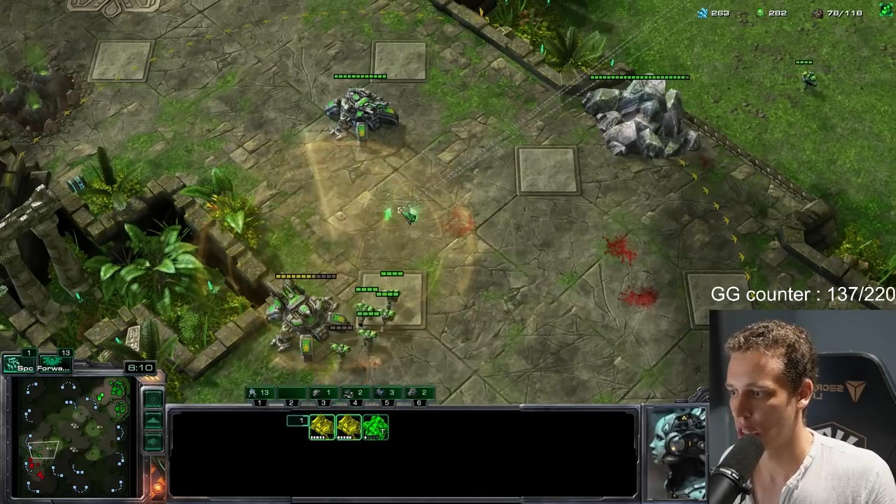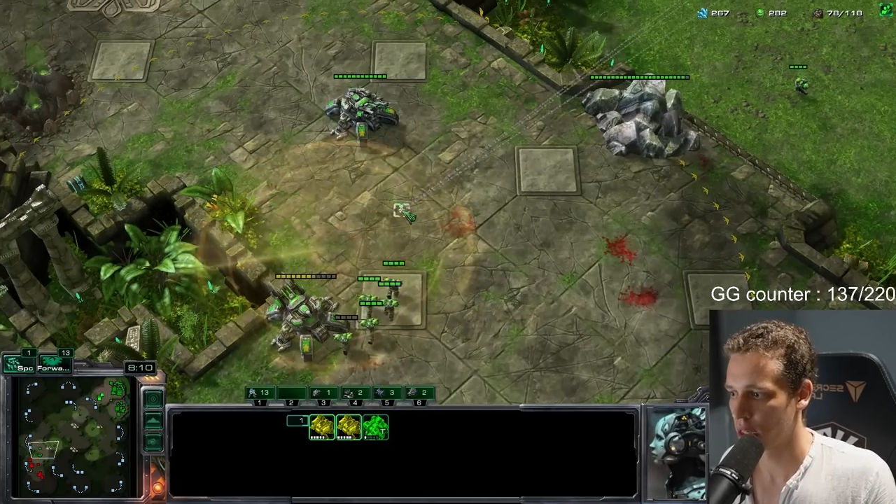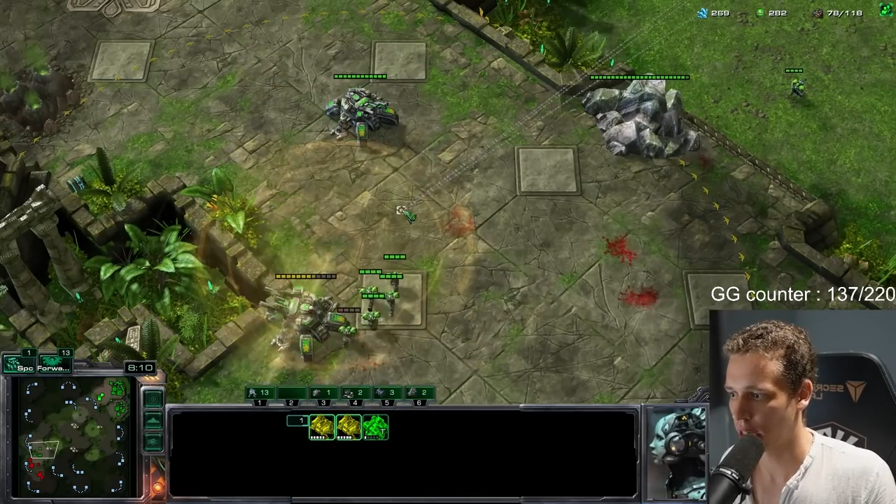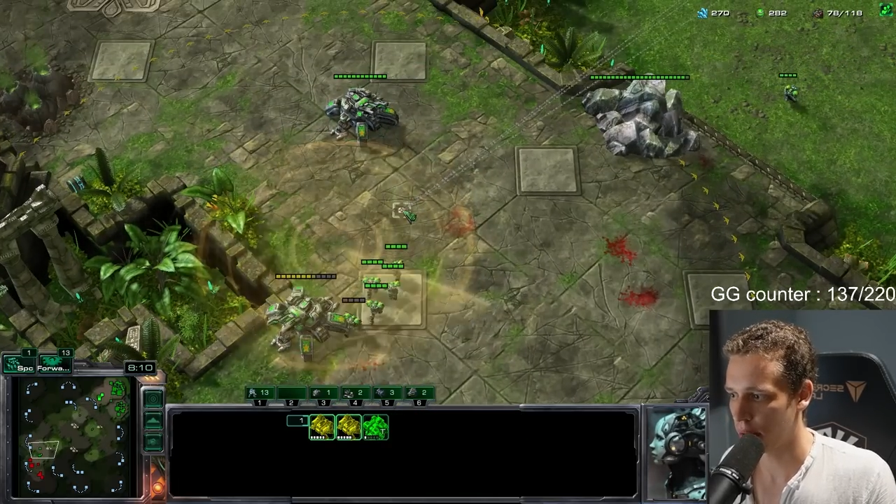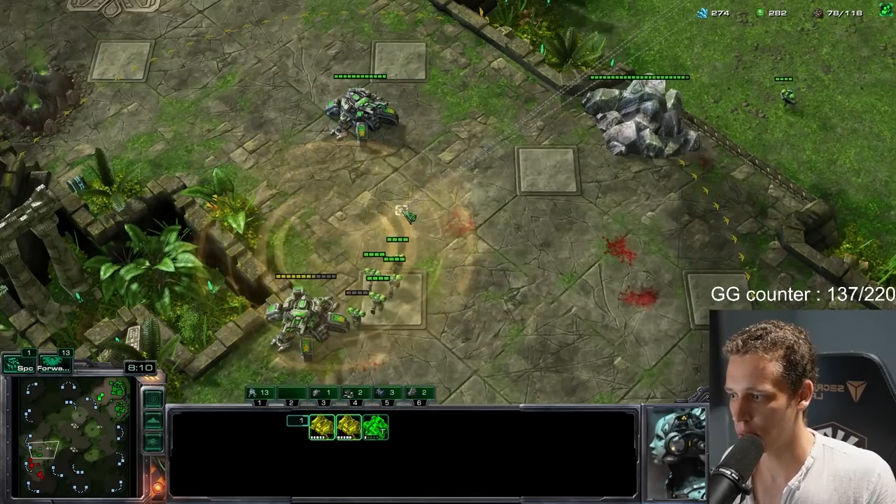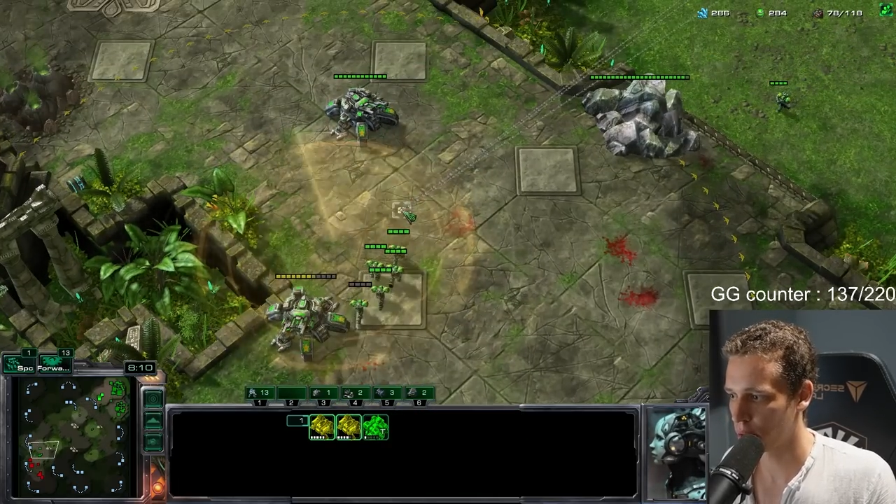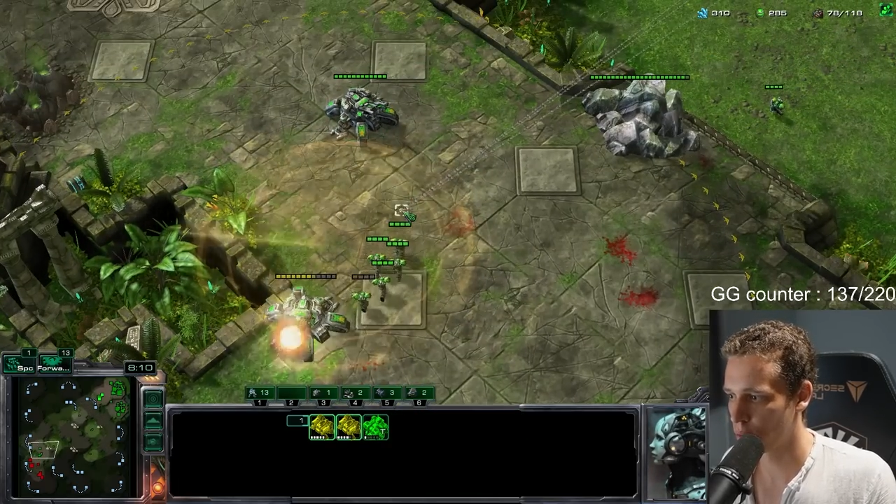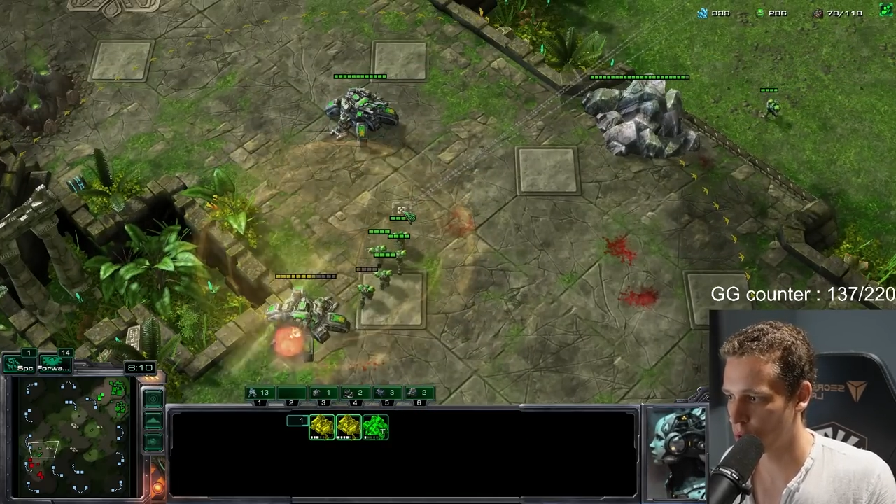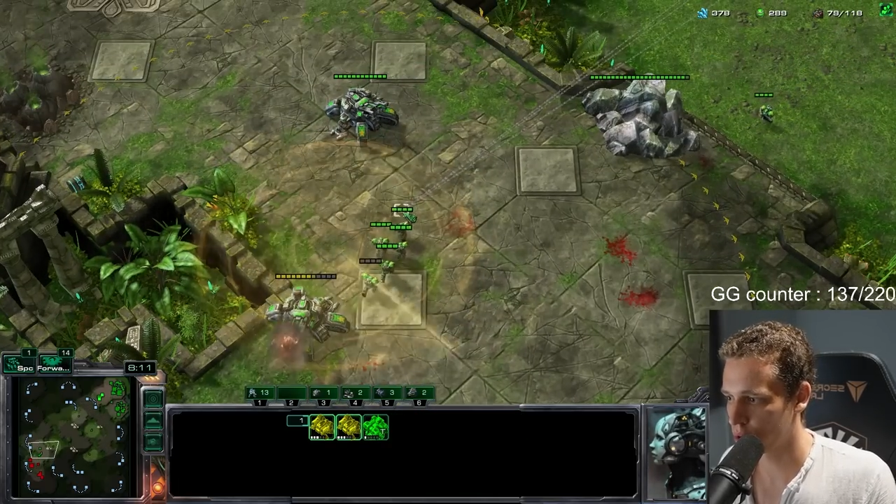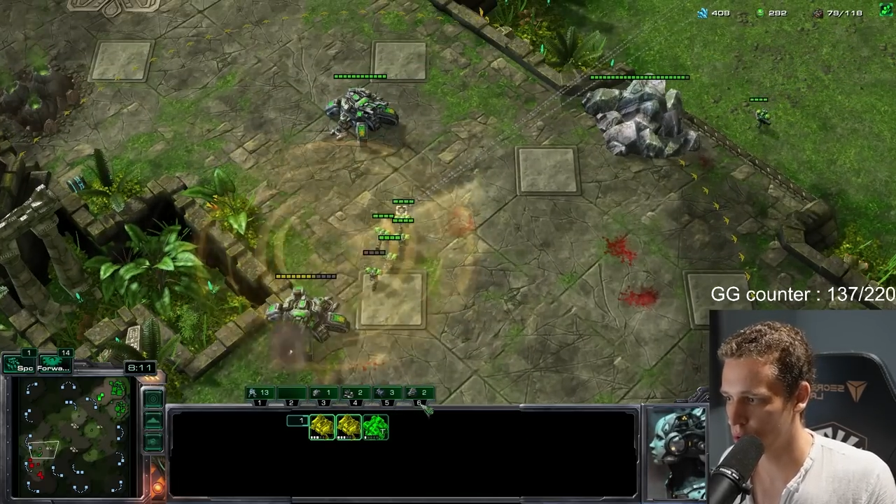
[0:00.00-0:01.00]
Okay, we want
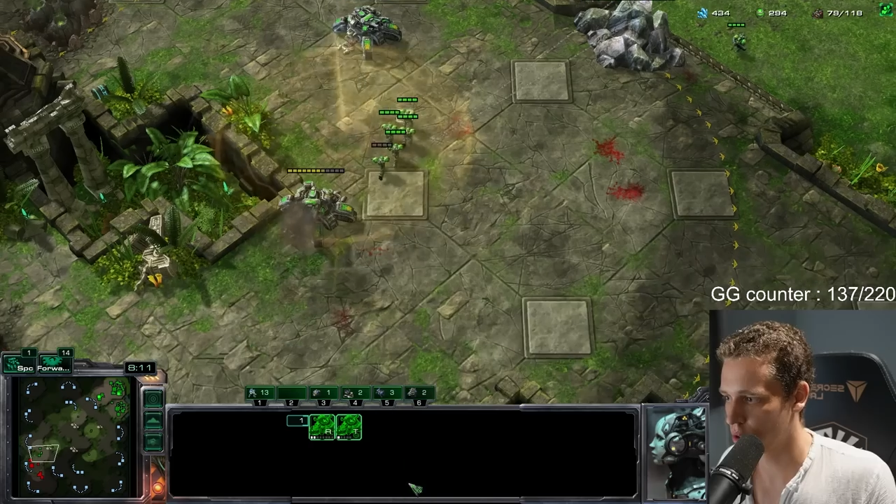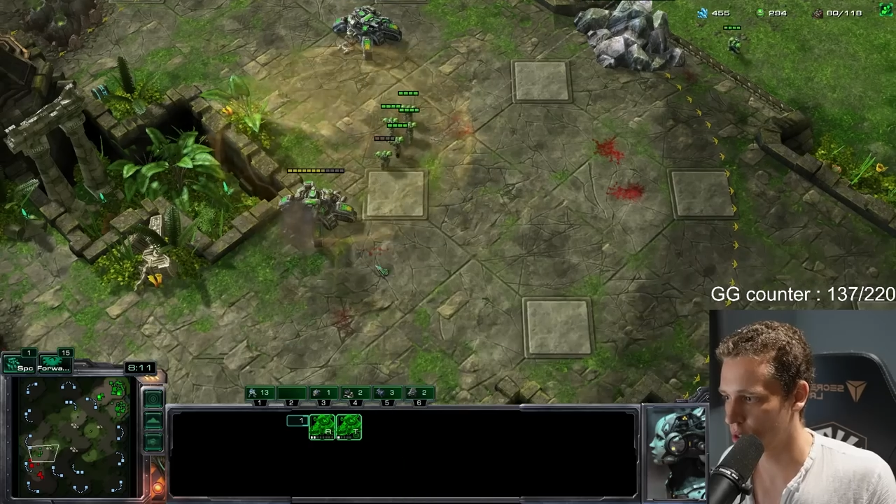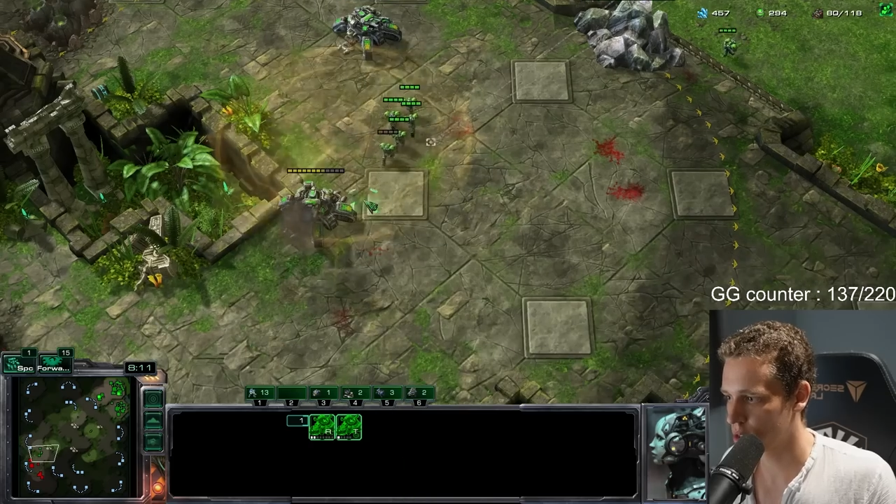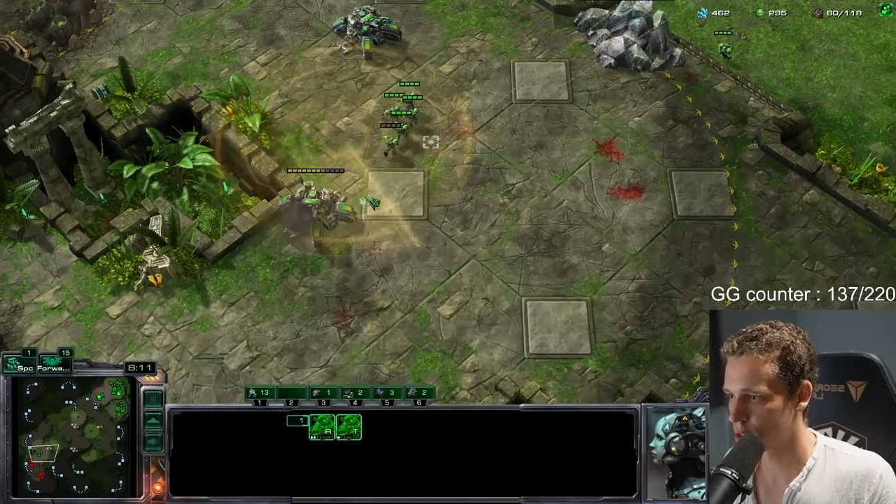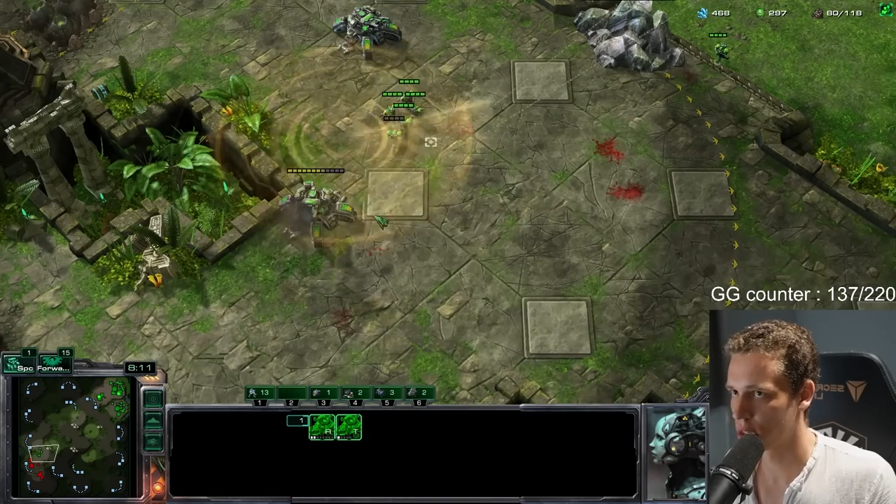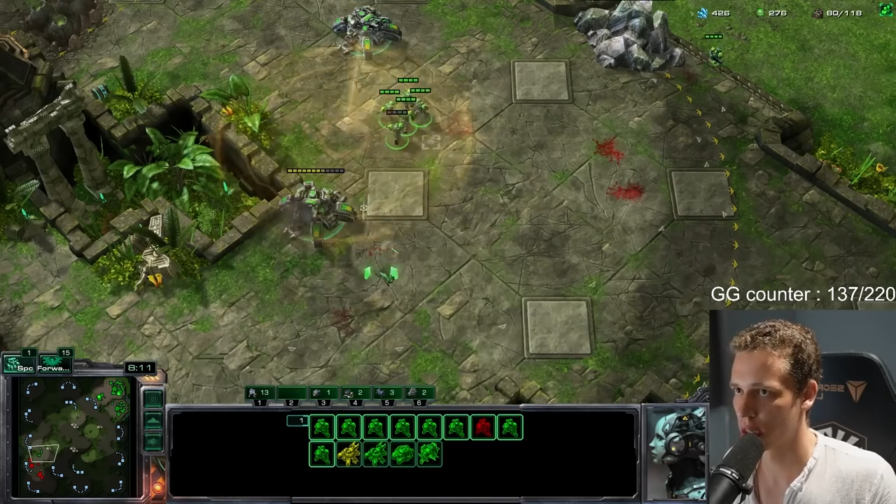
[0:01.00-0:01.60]
more units.